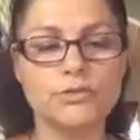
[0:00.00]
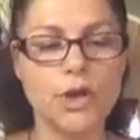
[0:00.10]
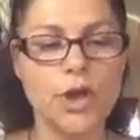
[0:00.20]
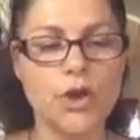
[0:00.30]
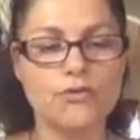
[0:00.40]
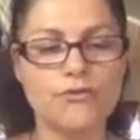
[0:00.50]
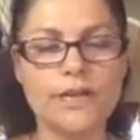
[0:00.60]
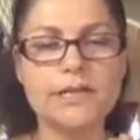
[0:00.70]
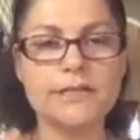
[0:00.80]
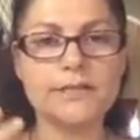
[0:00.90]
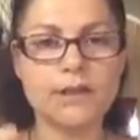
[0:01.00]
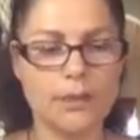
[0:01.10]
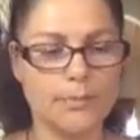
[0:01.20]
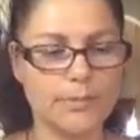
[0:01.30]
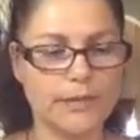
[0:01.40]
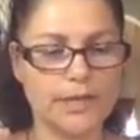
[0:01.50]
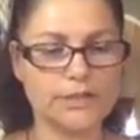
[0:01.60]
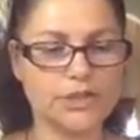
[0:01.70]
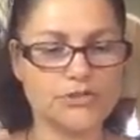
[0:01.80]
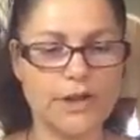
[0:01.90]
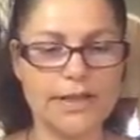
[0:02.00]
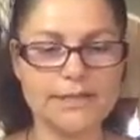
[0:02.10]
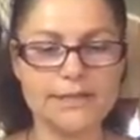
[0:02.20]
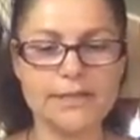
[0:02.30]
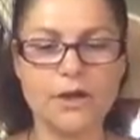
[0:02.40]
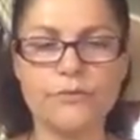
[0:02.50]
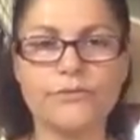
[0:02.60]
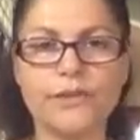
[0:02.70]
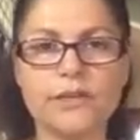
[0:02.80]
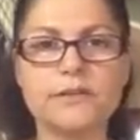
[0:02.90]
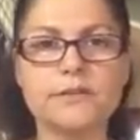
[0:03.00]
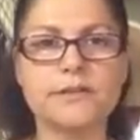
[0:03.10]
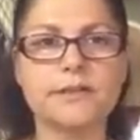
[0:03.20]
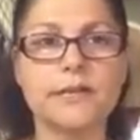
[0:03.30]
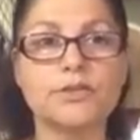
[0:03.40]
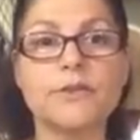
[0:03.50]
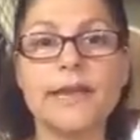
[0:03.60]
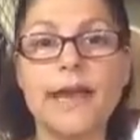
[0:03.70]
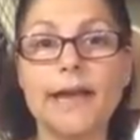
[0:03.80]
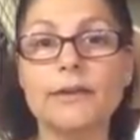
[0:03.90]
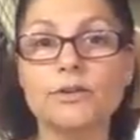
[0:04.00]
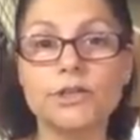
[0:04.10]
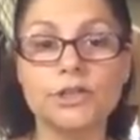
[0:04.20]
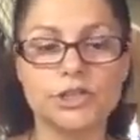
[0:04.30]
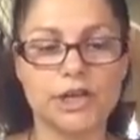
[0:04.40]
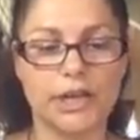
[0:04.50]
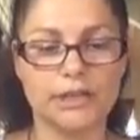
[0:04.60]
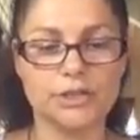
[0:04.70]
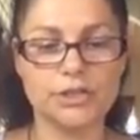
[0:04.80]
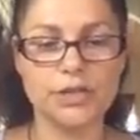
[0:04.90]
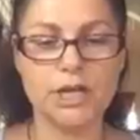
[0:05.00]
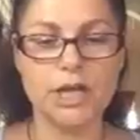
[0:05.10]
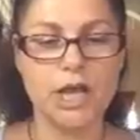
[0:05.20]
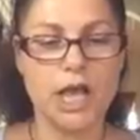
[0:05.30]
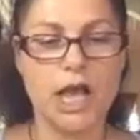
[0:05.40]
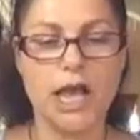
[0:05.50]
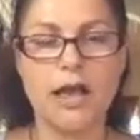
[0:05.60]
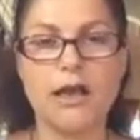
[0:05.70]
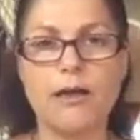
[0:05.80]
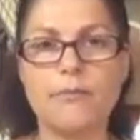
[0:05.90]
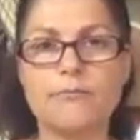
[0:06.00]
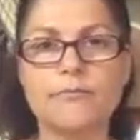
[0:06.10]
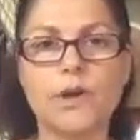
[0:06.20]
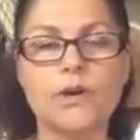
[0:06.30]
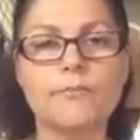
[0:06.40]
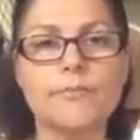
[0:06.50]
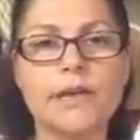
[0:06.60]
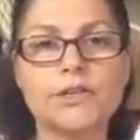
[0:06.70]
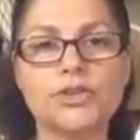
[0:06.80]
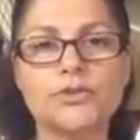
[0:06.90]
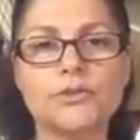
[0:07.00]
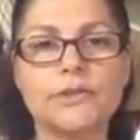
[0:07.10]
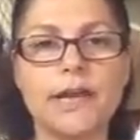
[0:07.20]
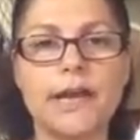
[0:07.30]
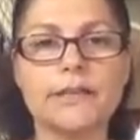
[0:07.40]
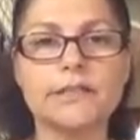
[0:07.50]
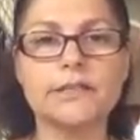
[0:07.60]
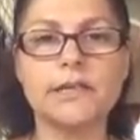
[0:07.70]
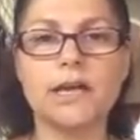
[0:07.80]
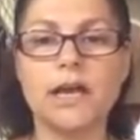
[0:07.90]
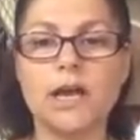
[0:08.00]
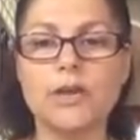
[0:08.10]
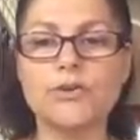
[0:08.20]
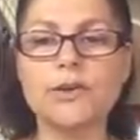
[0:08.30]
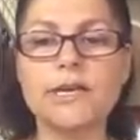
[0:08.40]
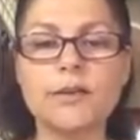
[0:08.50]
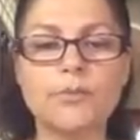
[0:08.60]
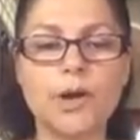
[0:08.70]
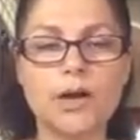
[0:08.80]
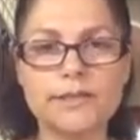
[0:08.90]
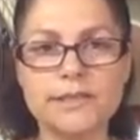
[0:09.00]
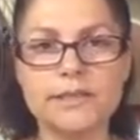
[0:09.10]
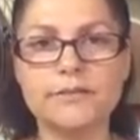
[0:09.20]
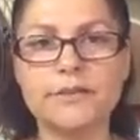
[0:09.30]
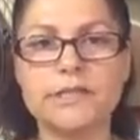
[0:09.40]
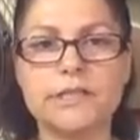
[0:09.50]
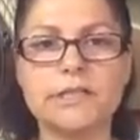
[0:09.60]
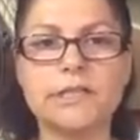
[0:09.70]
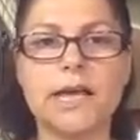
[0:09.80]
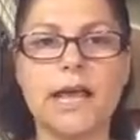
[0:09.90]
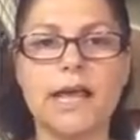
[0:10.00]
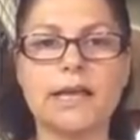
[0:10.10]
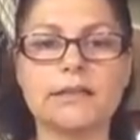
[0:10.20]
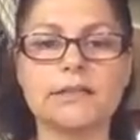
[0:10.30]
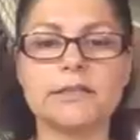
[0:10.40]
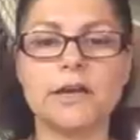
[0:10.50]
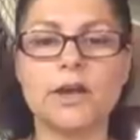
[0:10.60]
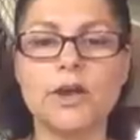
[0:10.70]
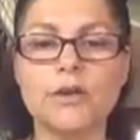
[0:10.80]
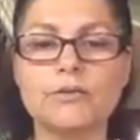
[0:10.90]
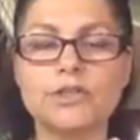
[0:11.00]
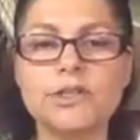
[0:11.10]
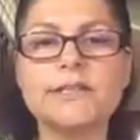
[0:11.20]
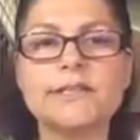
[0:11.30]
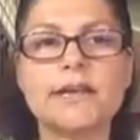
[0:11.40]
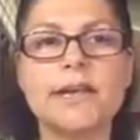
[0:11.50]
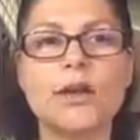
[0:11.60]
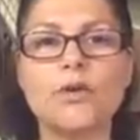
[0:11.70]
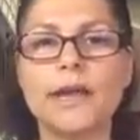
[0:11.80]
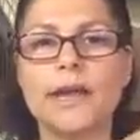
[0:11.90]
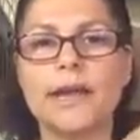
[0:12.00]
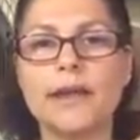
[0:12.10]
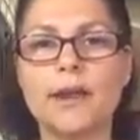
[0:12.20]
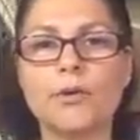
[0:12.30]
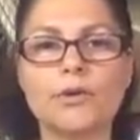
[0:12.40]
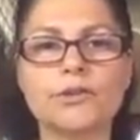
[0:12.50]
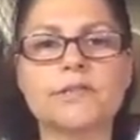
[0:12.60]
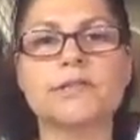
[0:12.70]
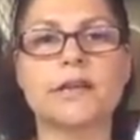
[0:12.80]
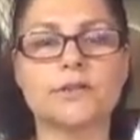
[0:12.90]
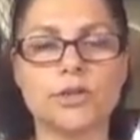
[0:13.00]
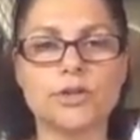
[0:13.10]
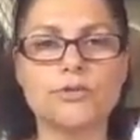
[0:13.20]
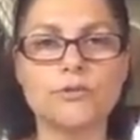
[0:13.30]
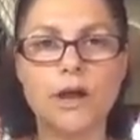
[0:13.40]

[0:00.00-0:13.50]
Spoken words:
really stop being stressed of things that you cannot change. Make sure that you keep positivity and just say, okay, I'm going to start a new